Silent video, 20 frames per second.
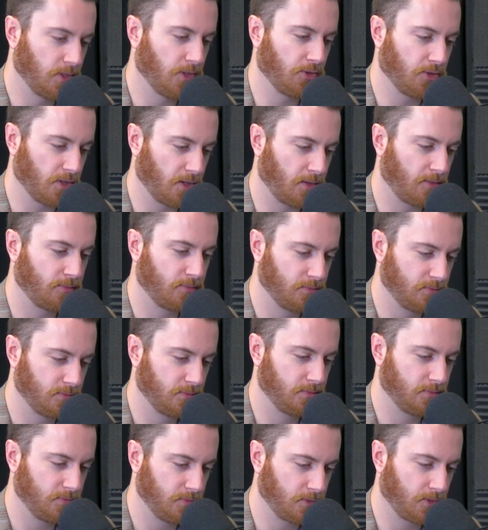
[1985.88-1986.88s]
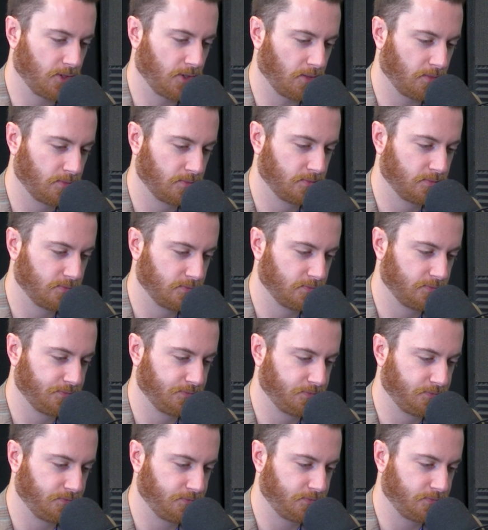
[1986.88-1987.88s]
Okay, okay.
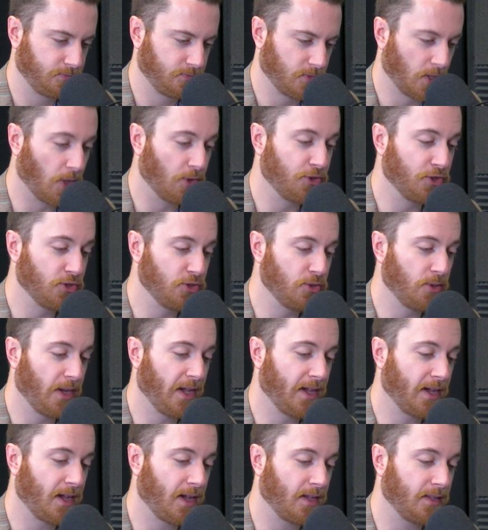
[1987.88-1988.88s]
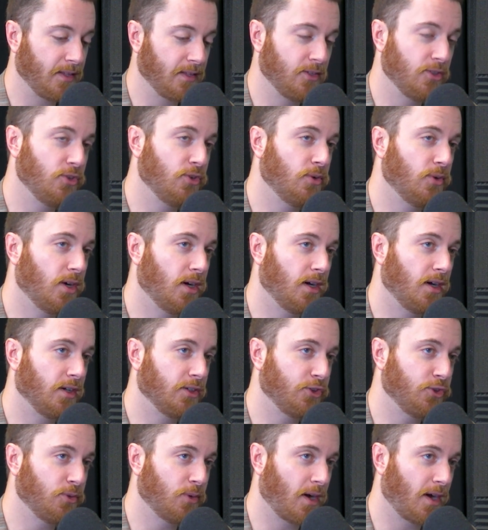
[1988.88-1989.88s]
Oh, the new AI the new,
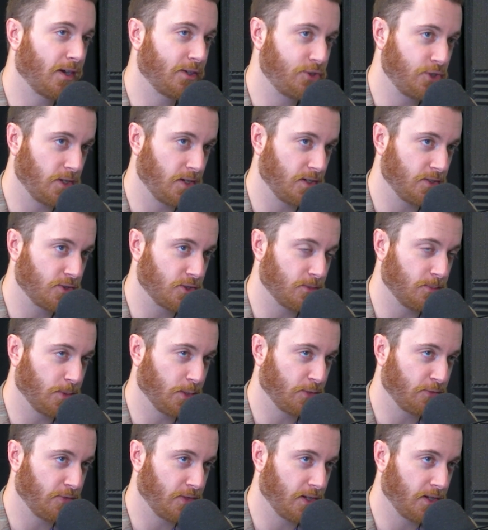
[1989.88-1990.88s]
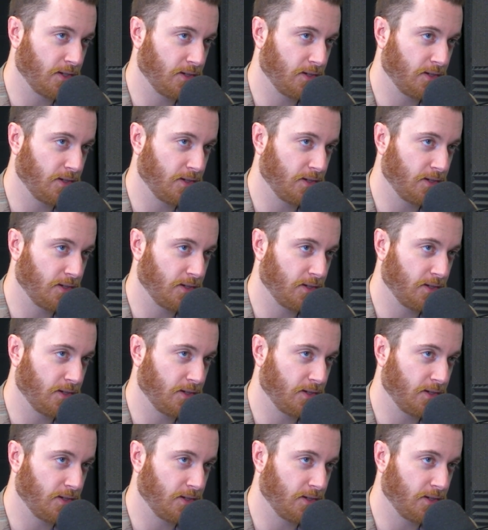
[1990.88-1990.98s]
UI change you're a big fan